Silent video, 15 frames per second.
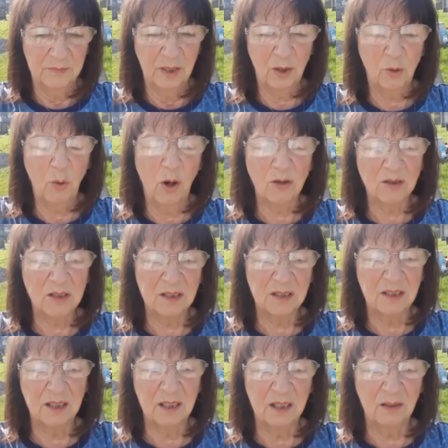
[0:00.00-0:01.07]

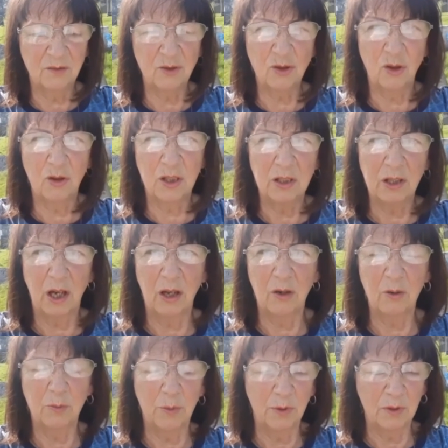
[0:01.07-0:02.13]
quantity of joy and
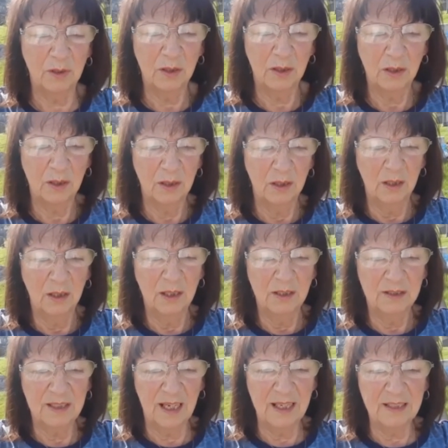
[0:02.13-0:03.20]
hope,
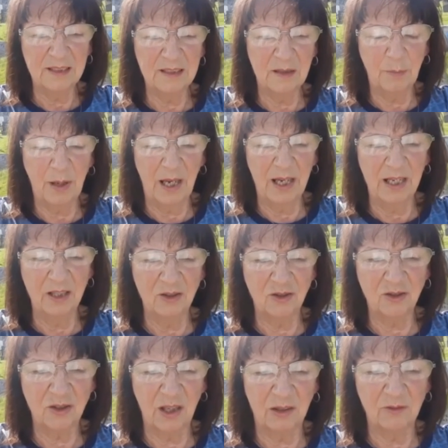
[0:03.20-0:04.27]
take to the page
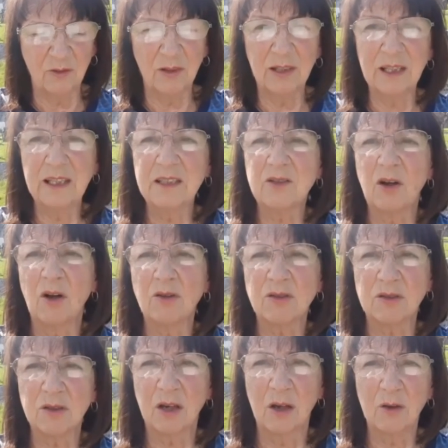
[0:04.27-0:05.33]
and release our
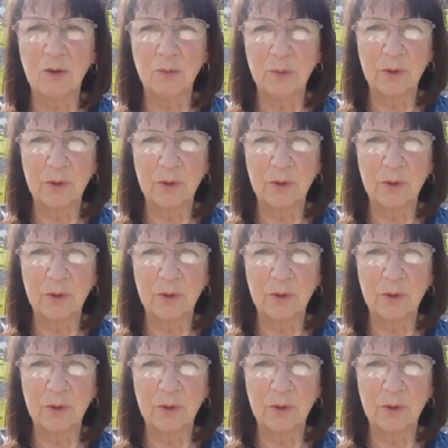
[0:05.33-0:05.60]
scope.